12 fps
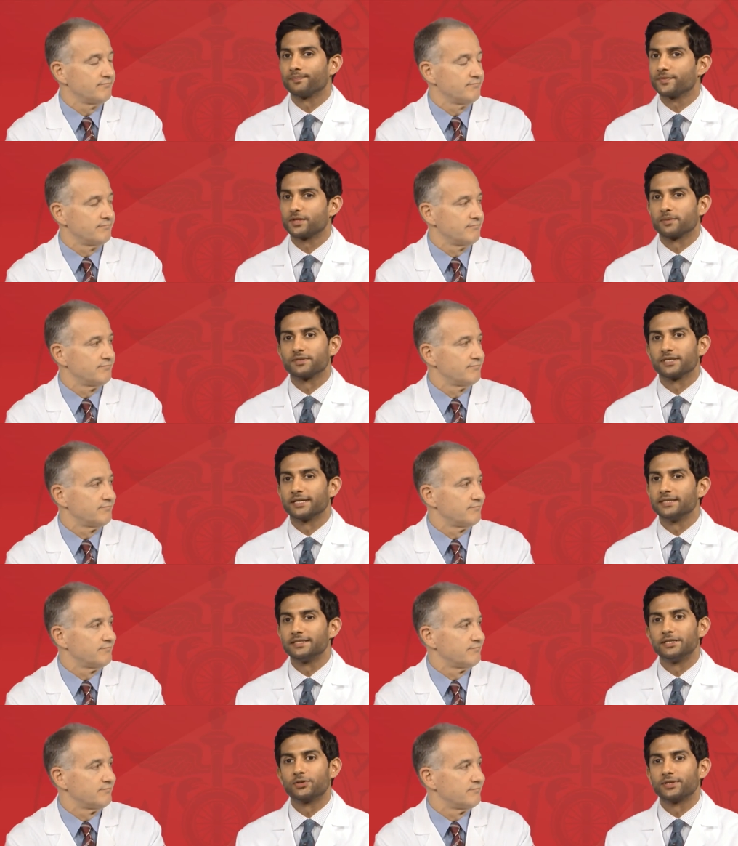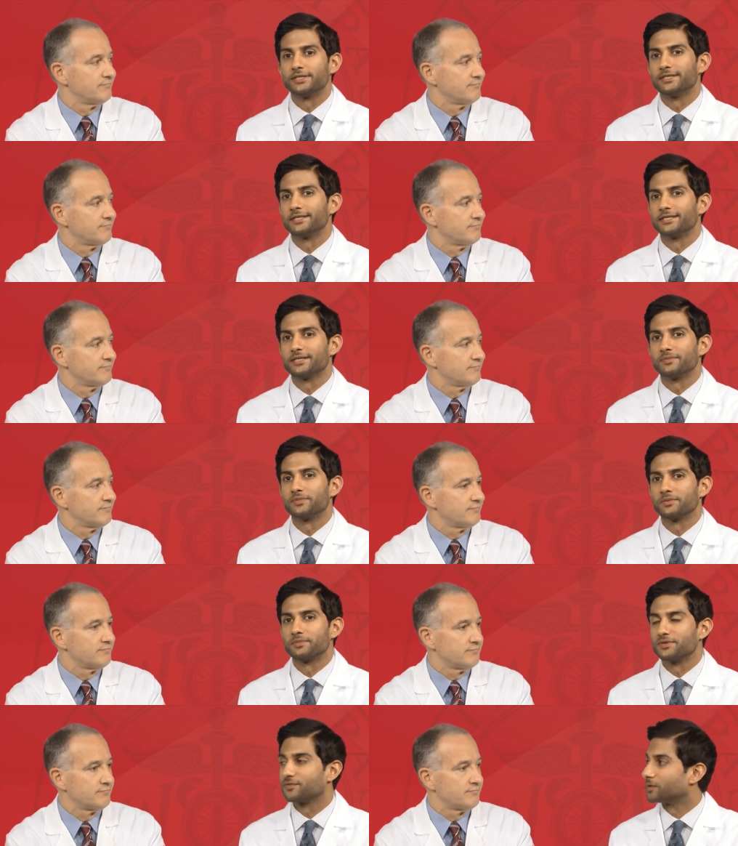Speaker 1: some say it decreases
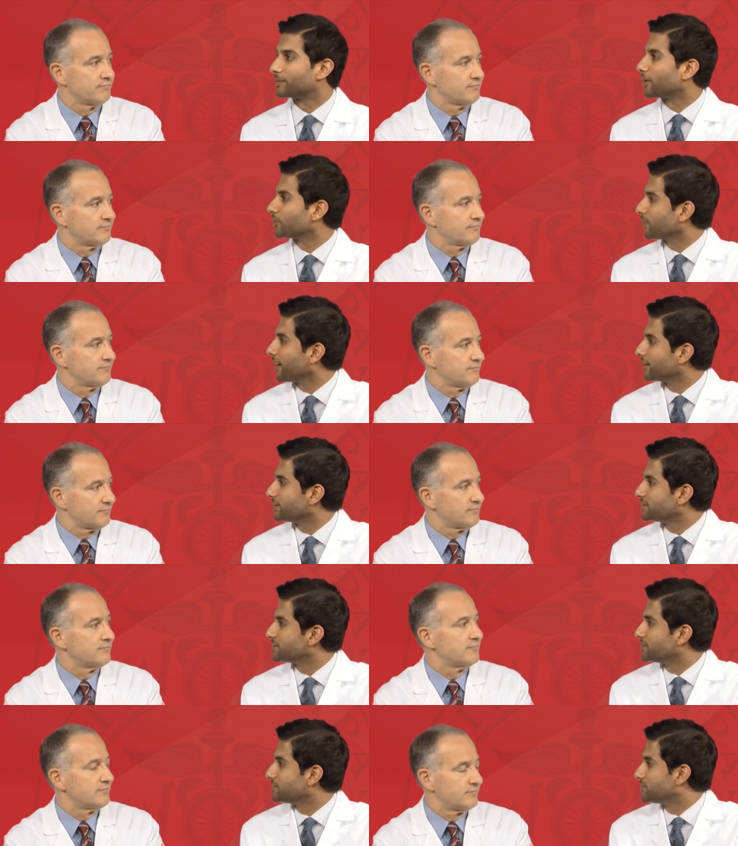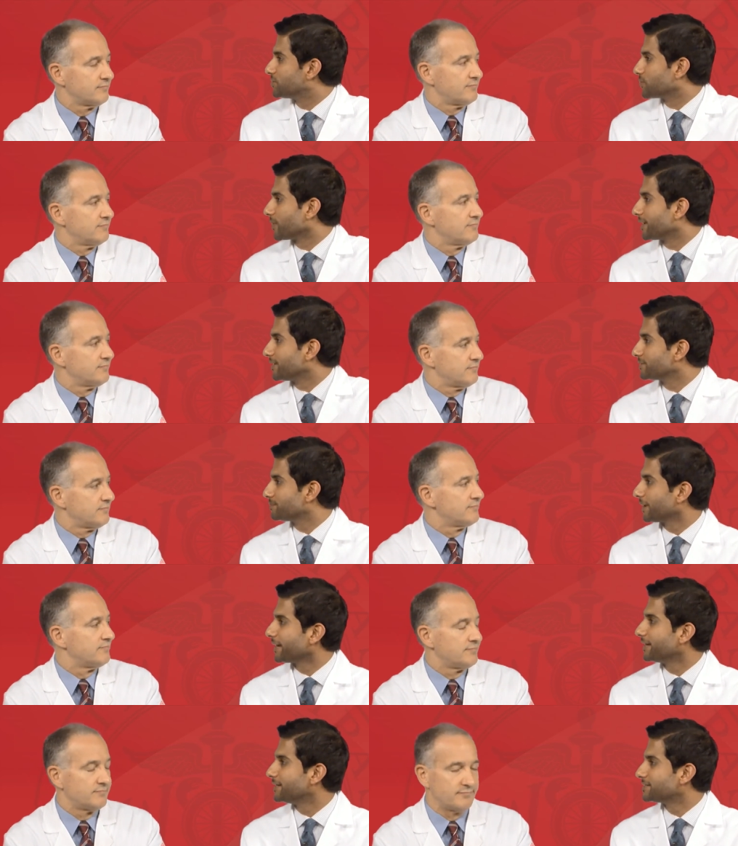symptoms from arthritis, joint
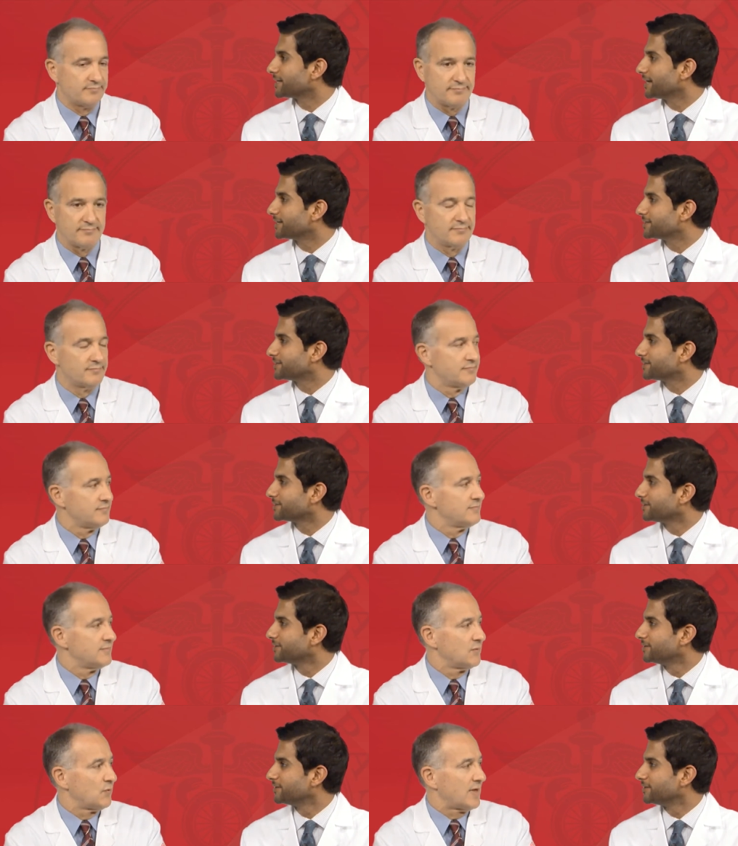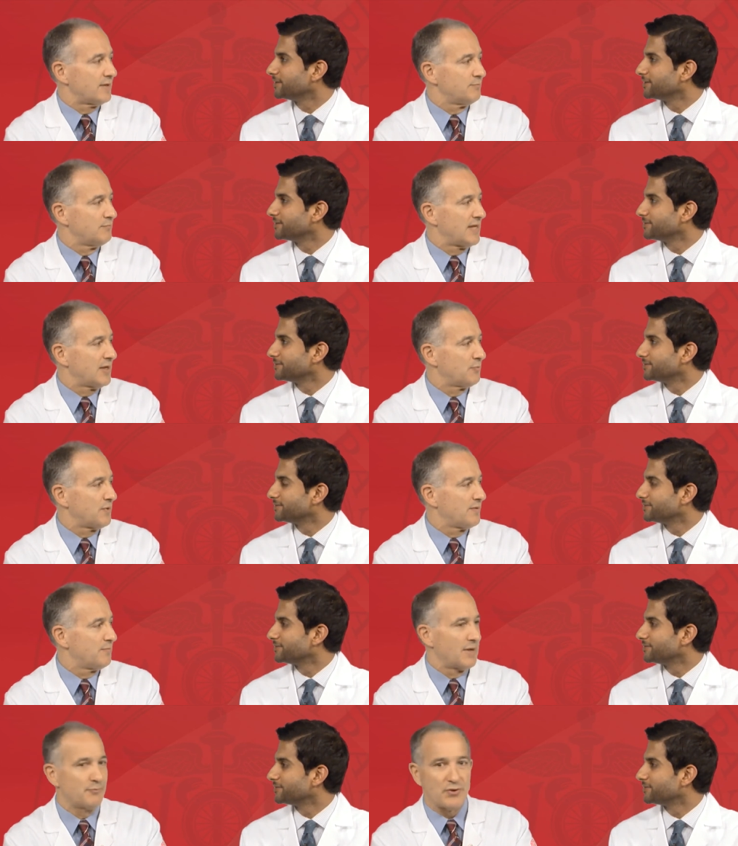pains, aches, Right, may help with
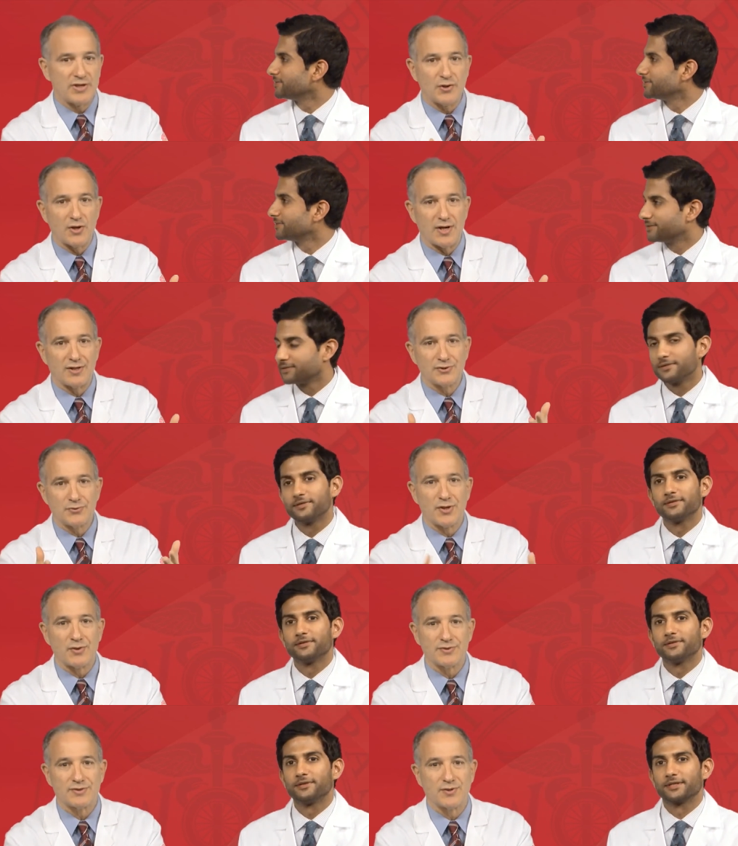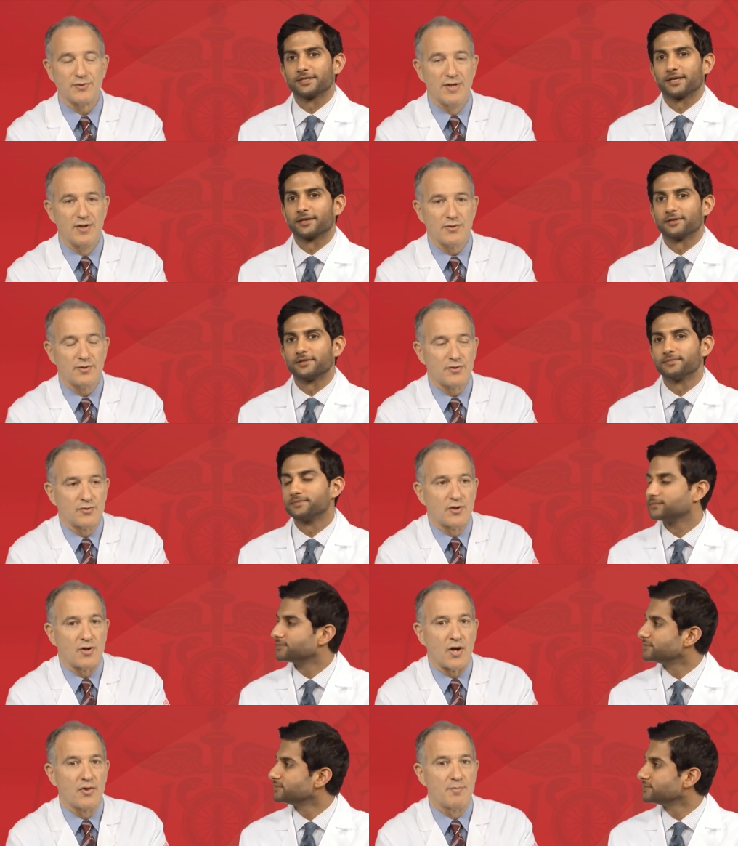
Speaker 2: memory loss, who knows? So exactly. there, there are
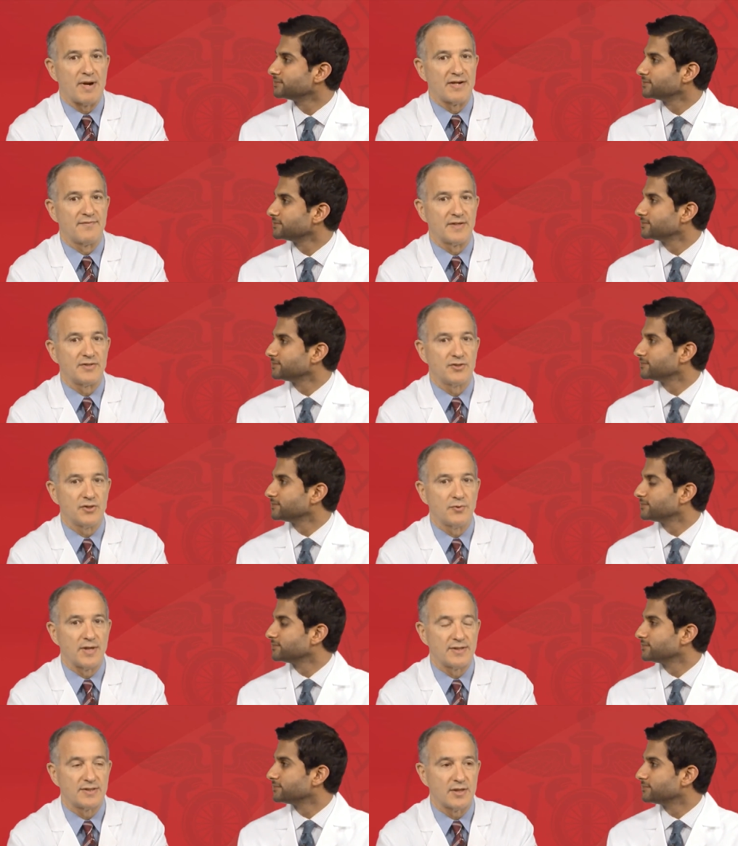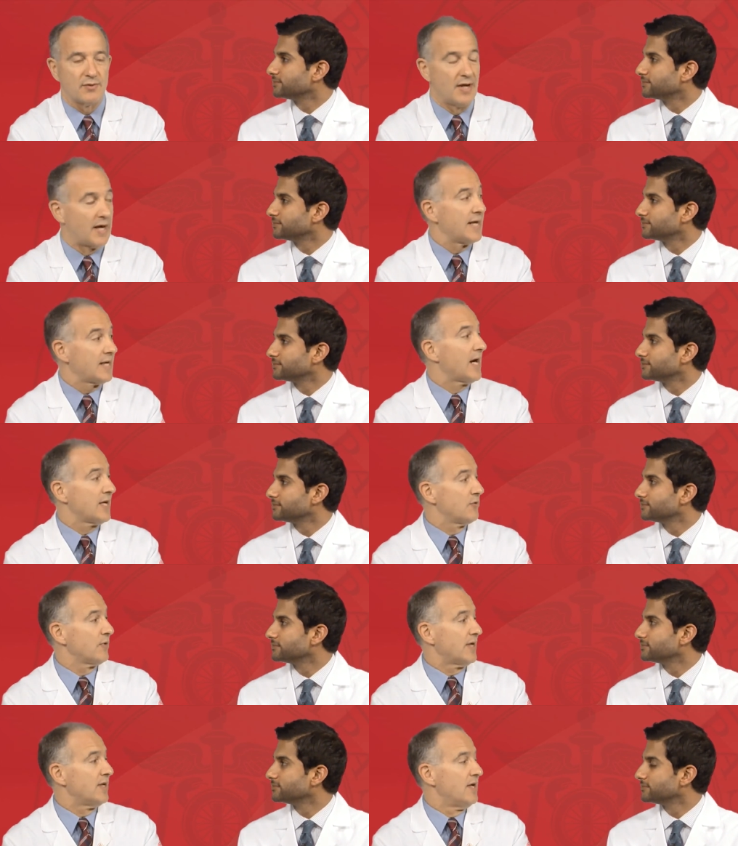other benefits to it. So I, I
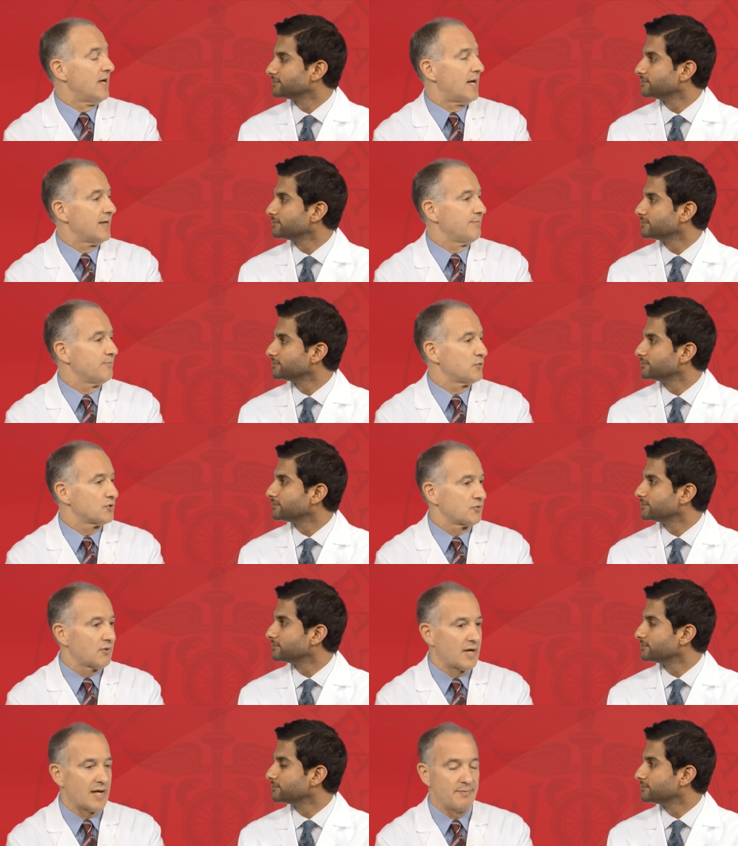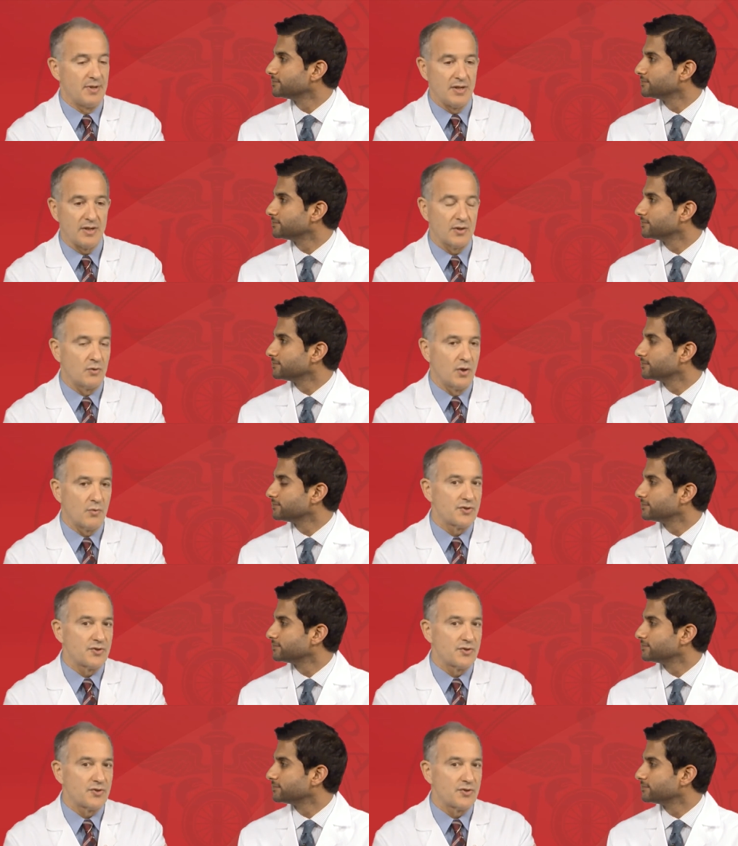agree. I prescribe, you know, whether